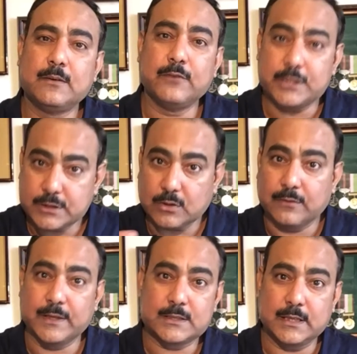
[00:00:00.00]
which
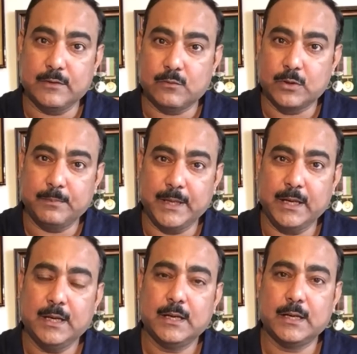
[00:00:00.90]
obviously would
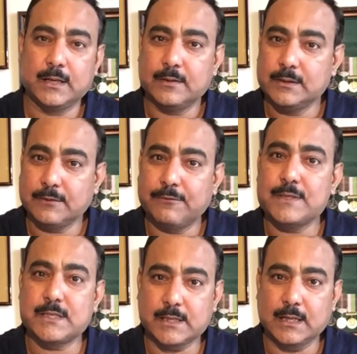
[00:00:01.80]
be the
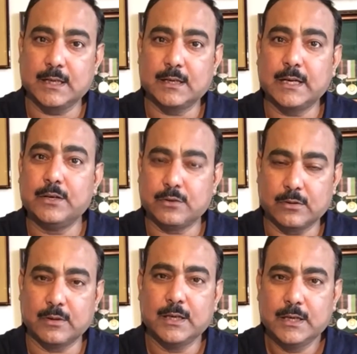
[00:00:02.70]
physical
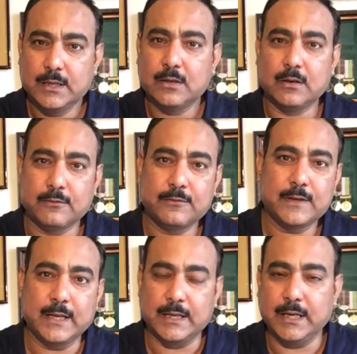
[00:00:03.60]
control of
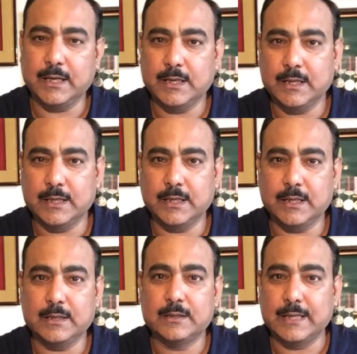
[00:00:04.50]
any
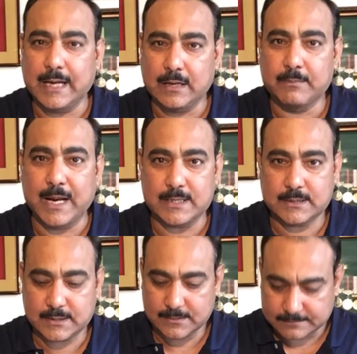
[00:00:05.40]
land
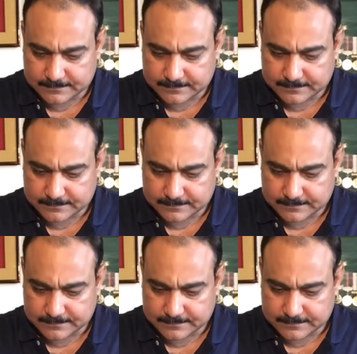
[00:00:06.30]
mass.